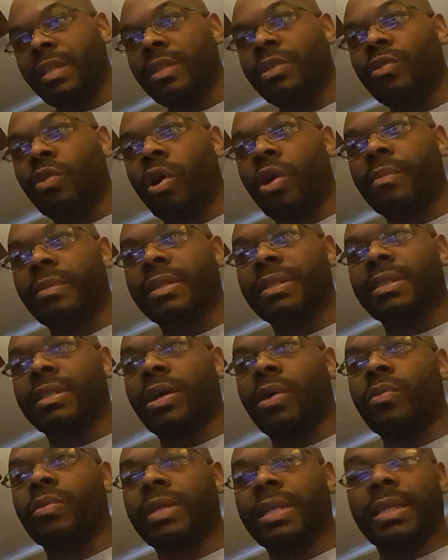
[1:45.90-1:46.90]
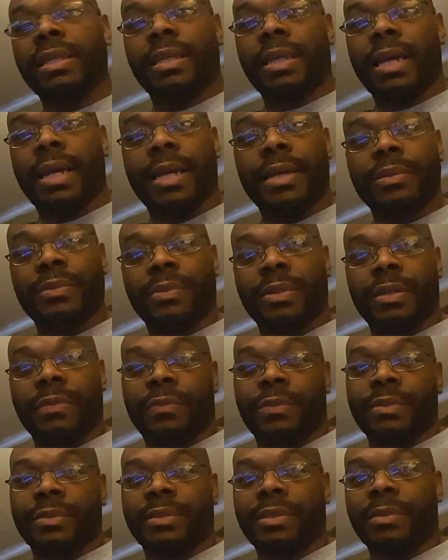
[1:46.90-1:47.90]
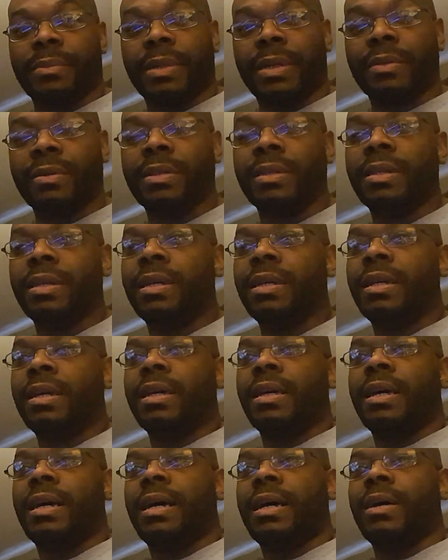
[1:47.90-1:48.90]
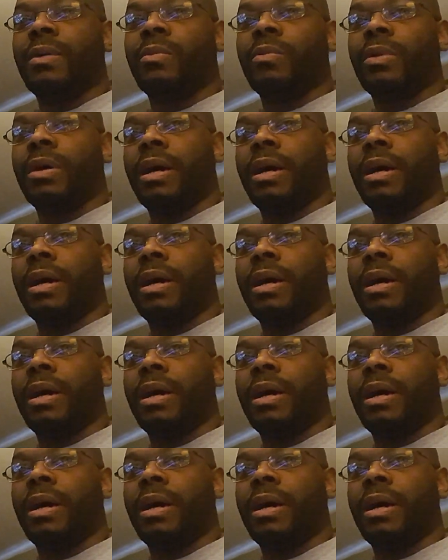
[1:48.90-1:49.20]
normally don't get games when they first come out.